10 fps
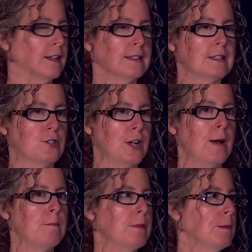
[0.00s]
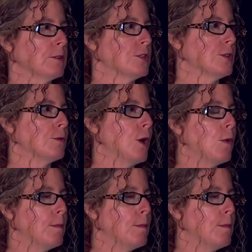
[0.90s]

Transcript: a, little gem people just don't know yeah.